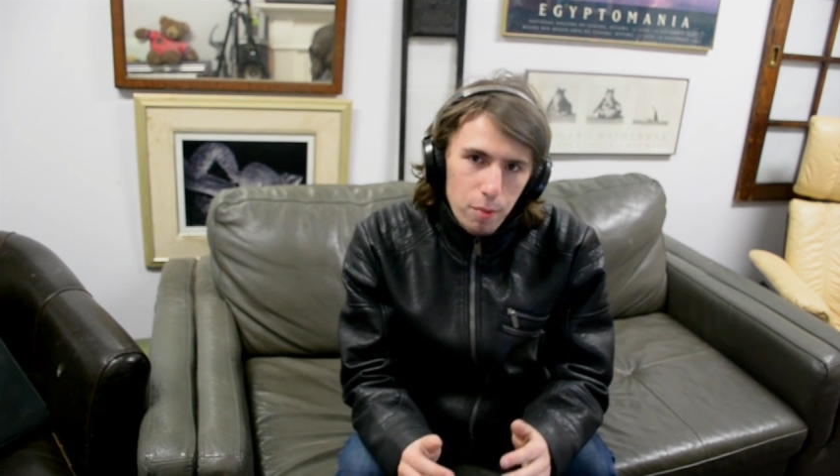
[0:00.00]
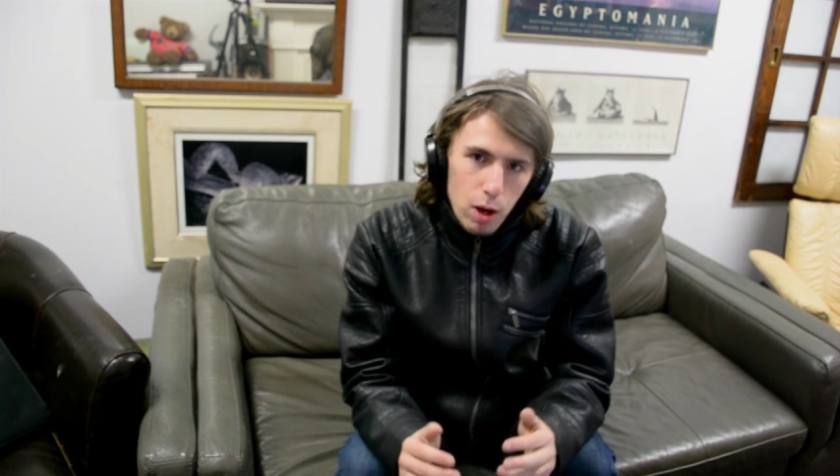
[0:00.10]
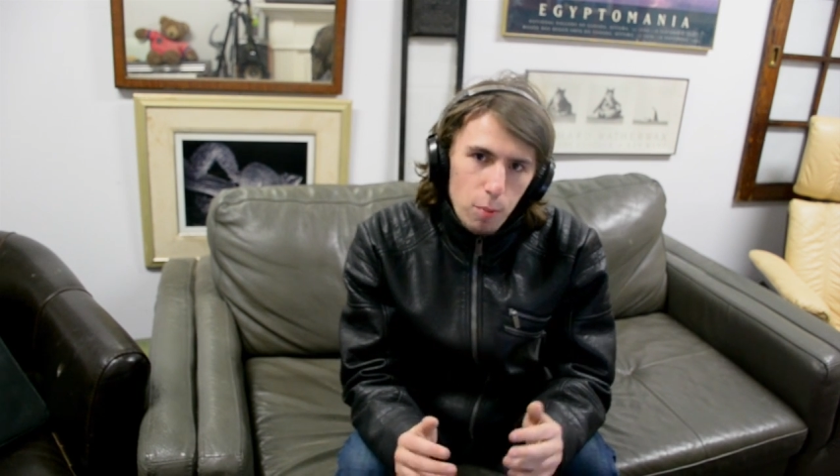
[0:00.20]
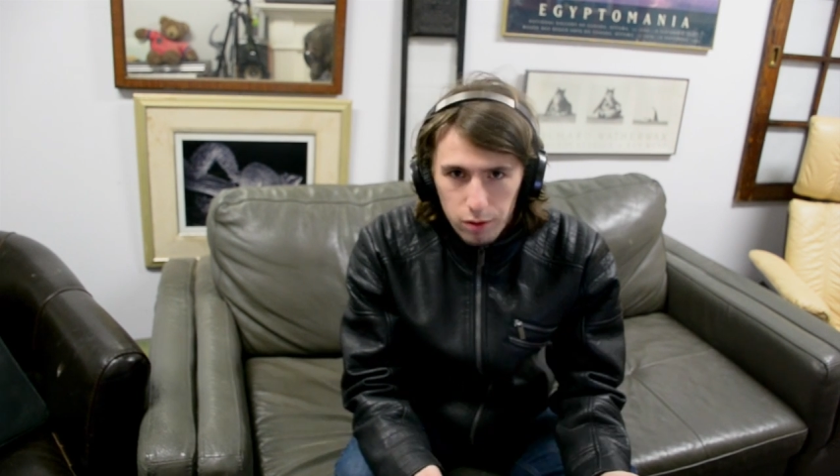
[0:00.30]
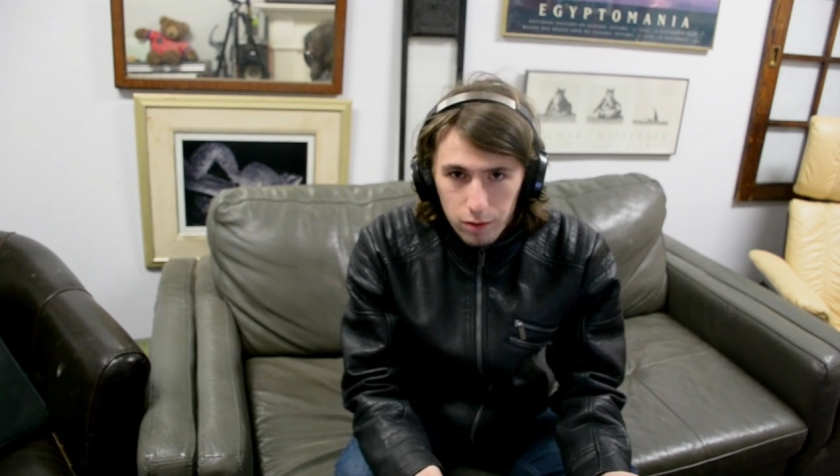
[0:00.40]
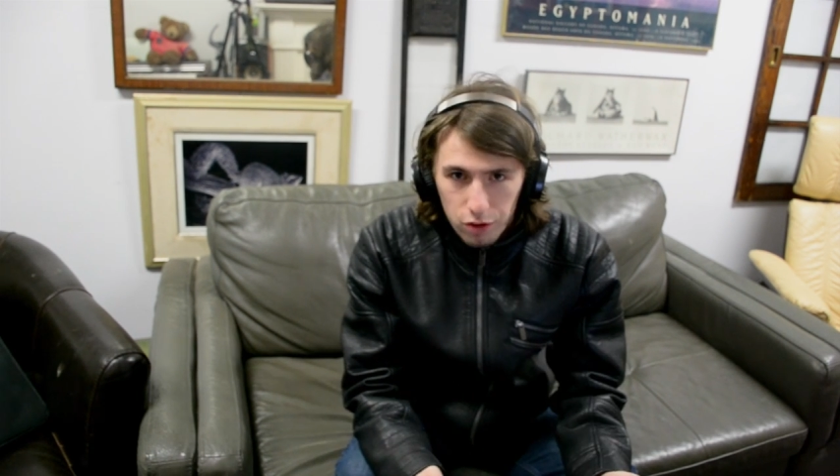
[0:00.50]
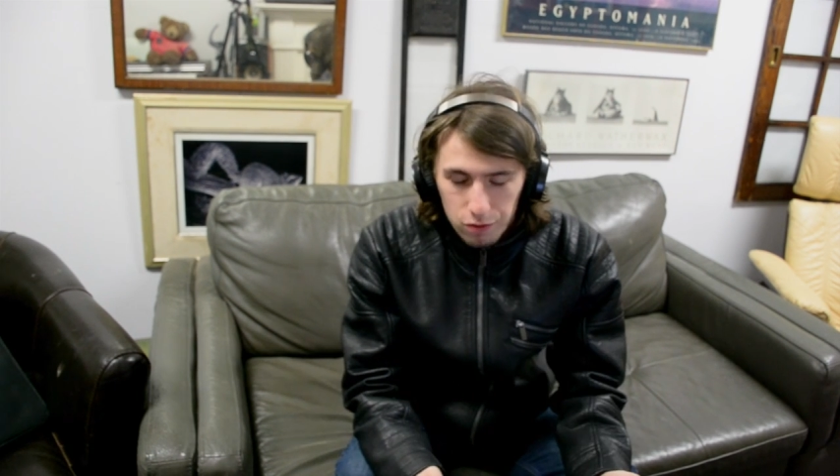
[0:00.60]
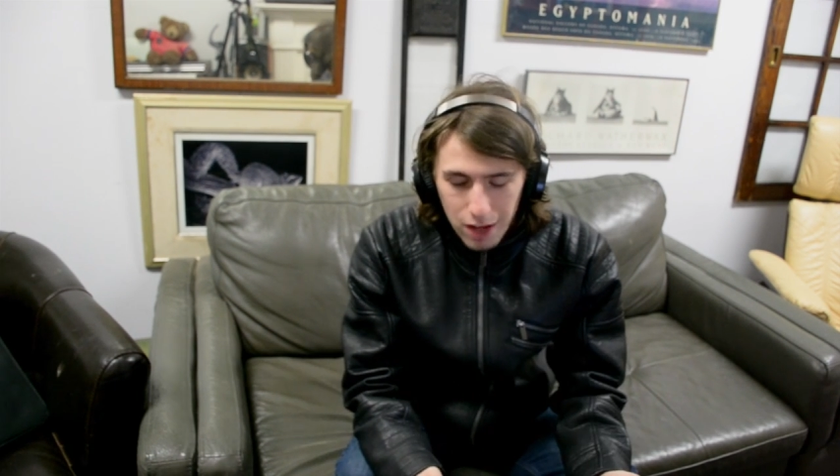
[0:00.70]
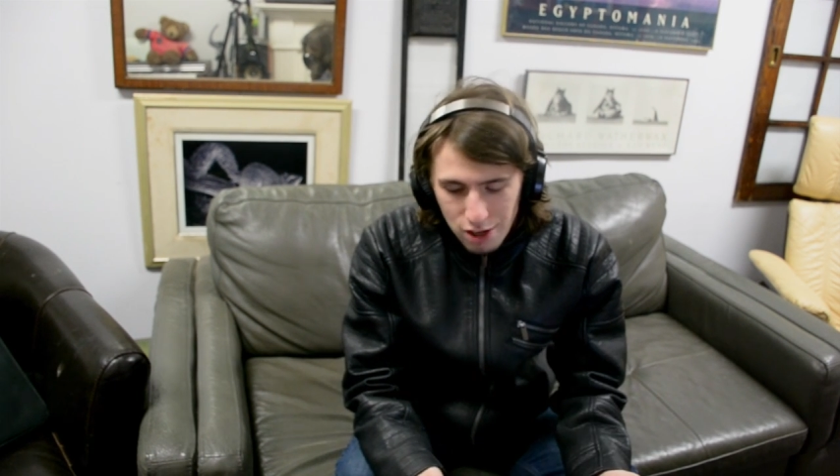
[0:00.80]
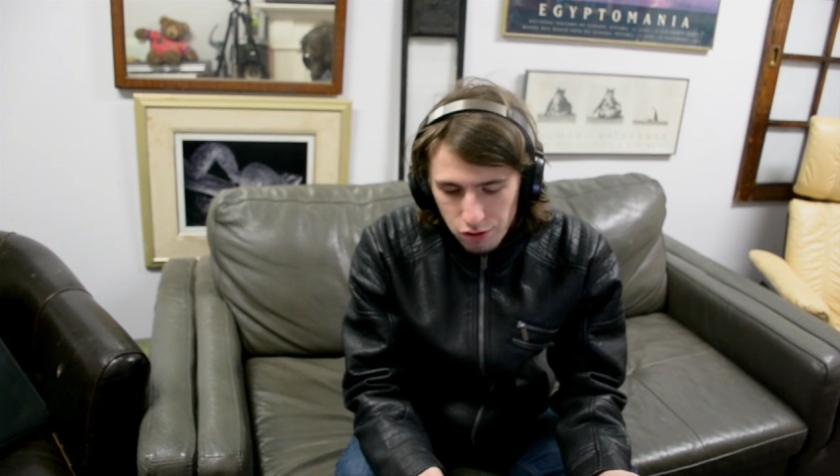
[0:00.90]
about Reverse
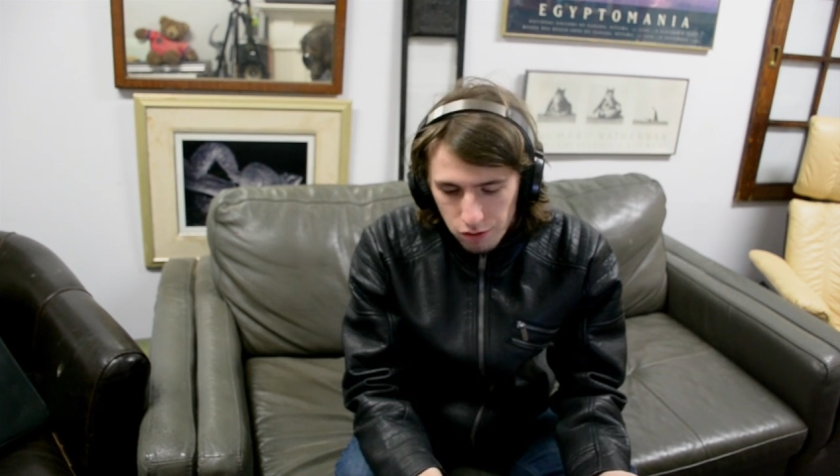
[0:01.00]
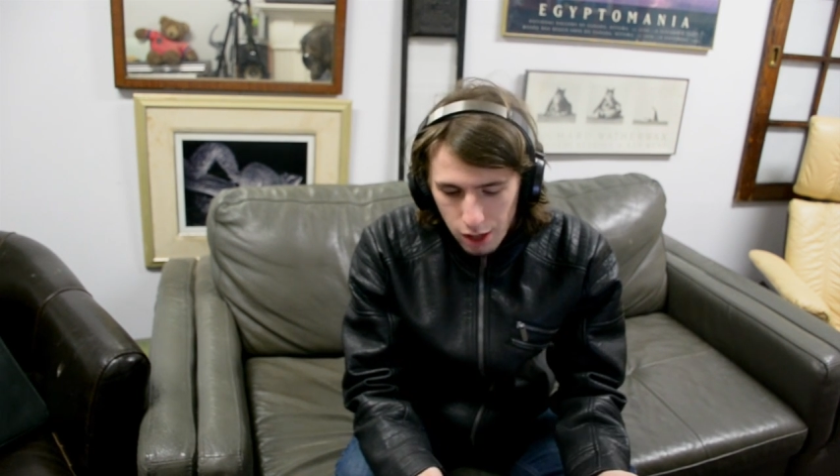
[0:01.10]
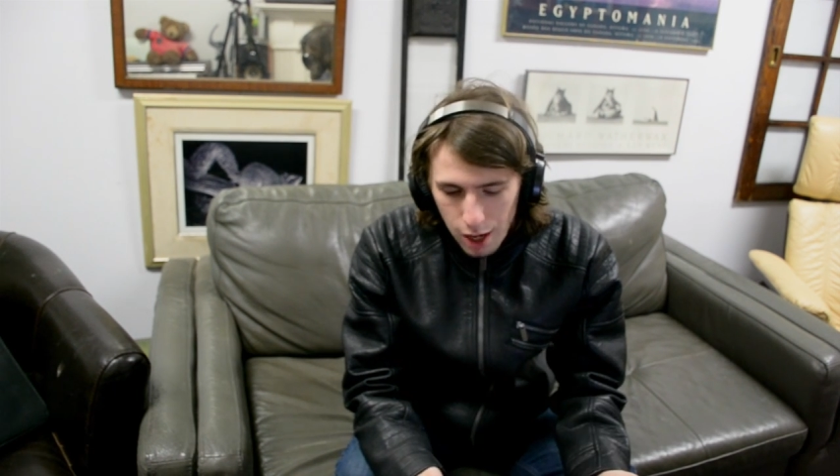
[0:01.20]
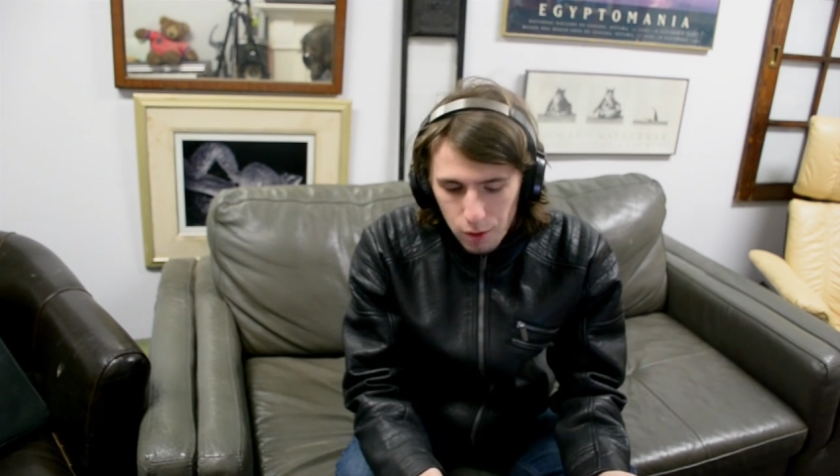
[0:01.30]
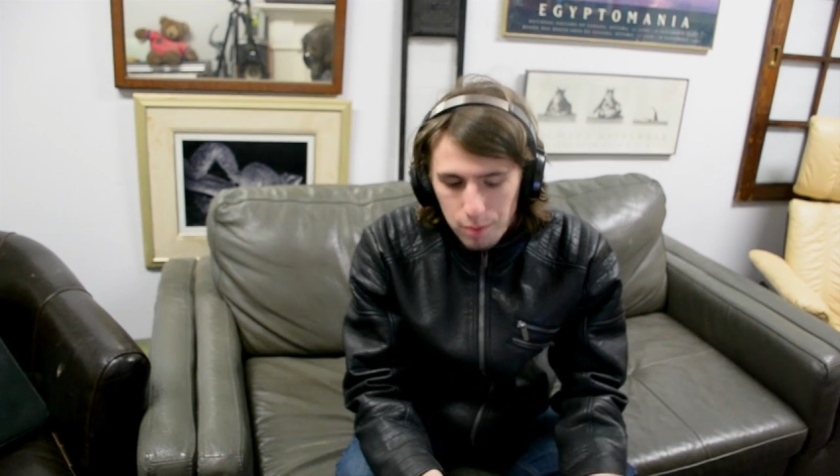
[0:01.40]
Flash's time